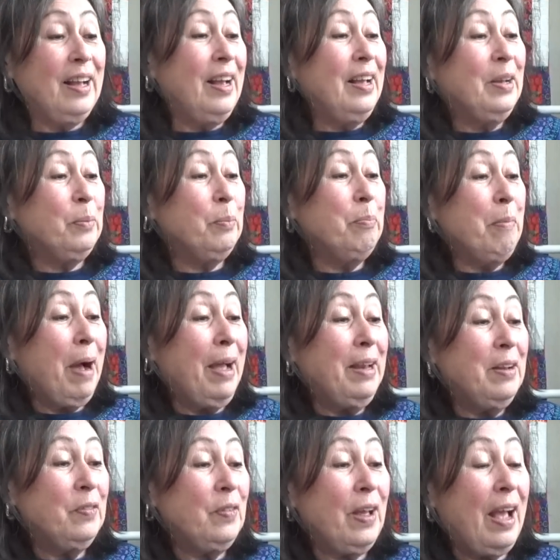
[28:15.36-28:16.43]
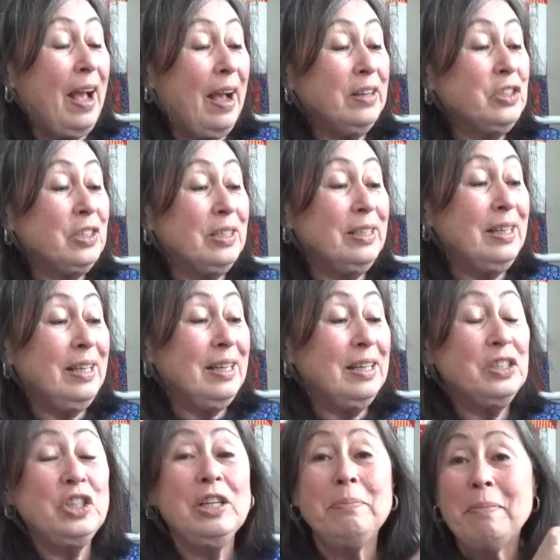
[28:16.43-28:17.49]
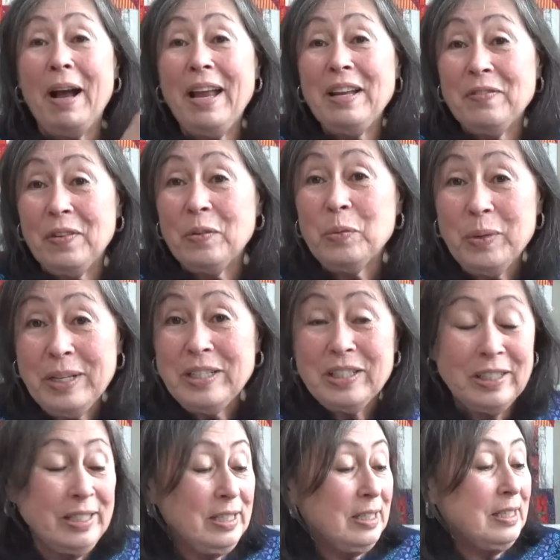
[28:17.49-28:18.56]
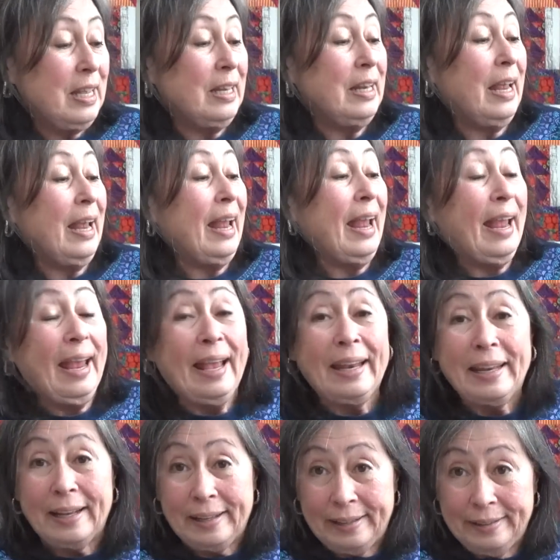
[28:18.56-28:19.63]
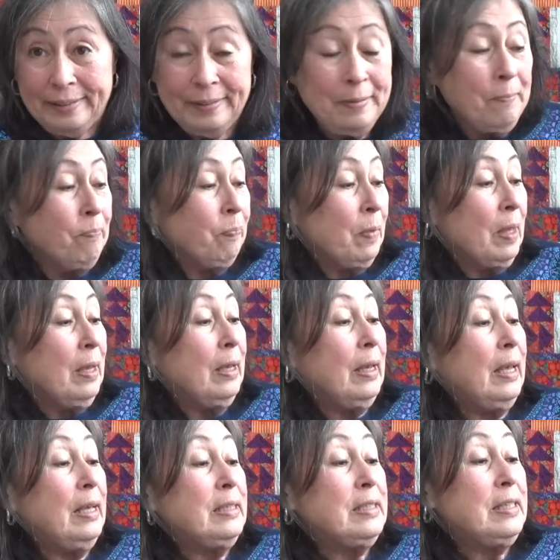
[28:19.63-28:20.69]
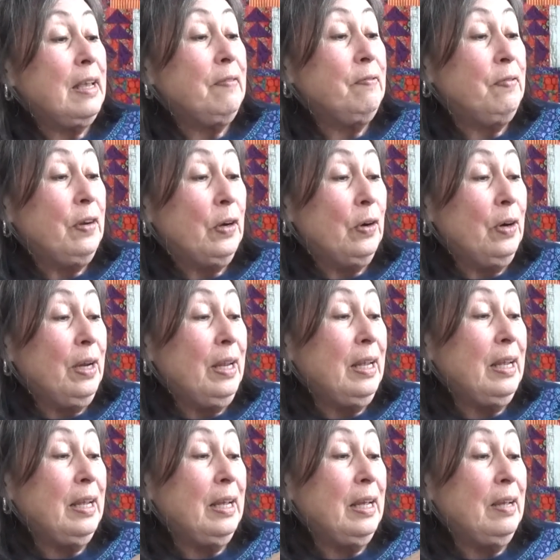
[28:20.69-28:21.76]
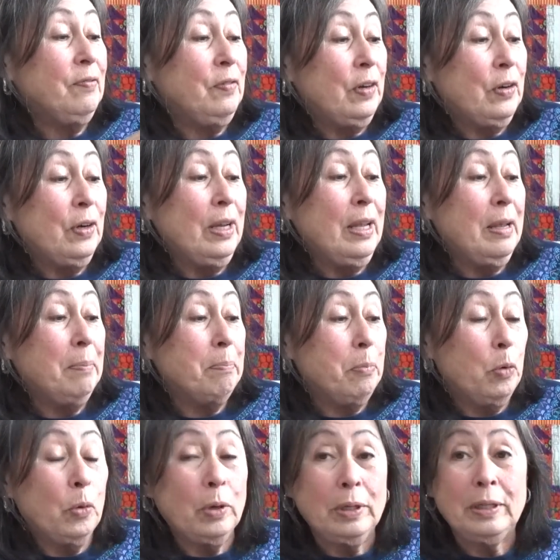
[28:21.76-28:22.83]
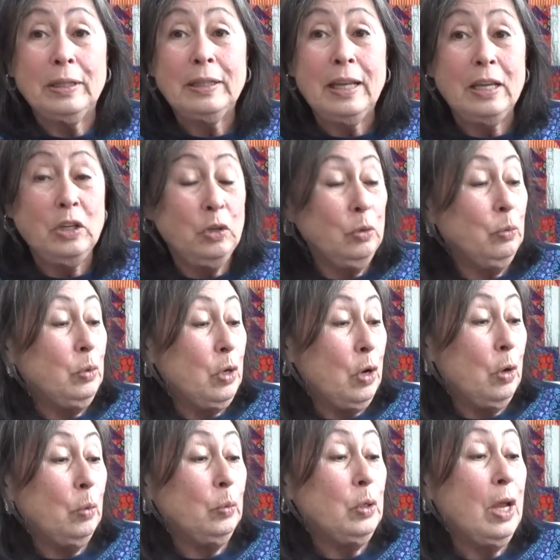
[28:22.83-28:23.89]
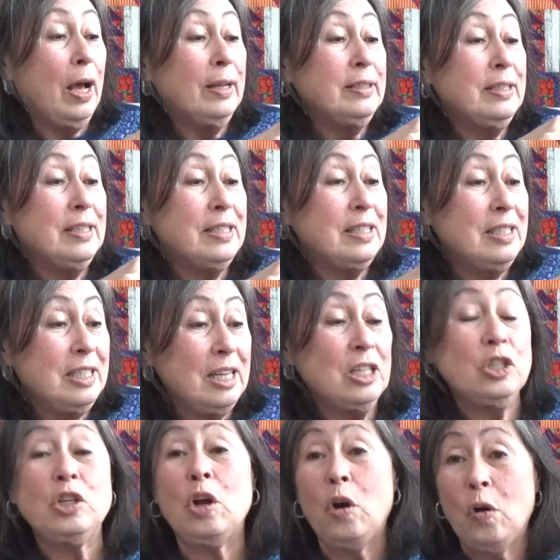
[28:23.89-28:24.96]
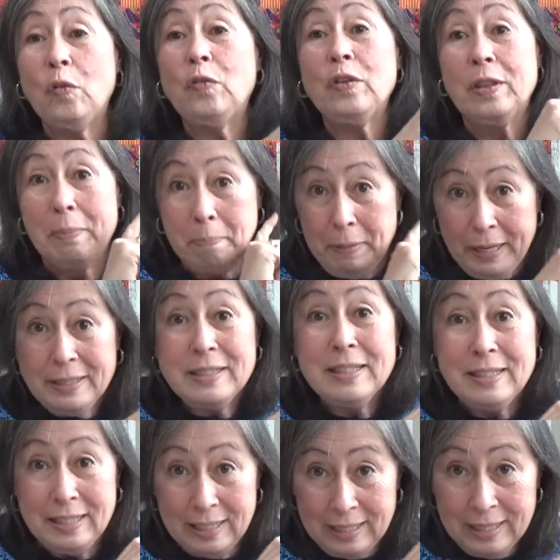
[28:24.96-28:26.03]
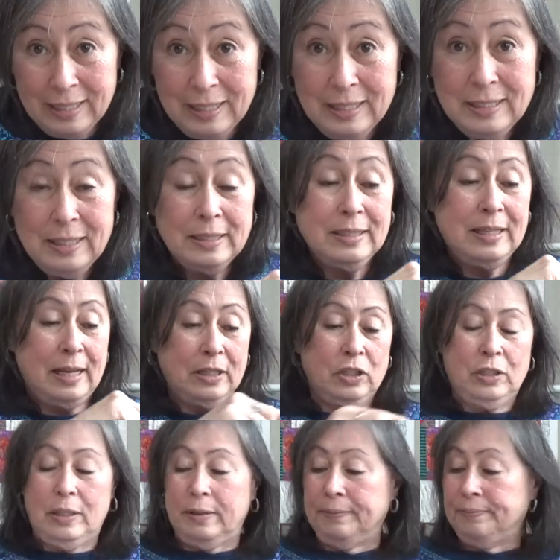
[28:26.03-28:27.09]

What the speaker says: It might have actually, she might have originally said, Anna, it's a very, very important that you know not to stitch over the basting section.